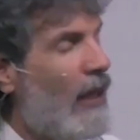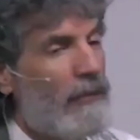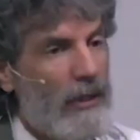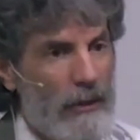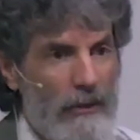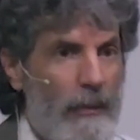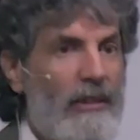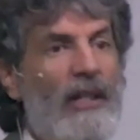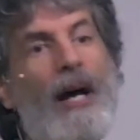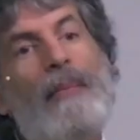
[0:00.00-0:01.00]
I'm going to lose
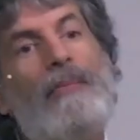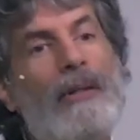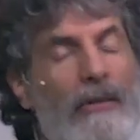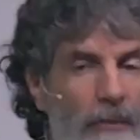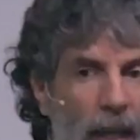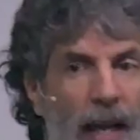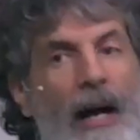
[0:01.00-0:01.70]
my job. I'm going to lose my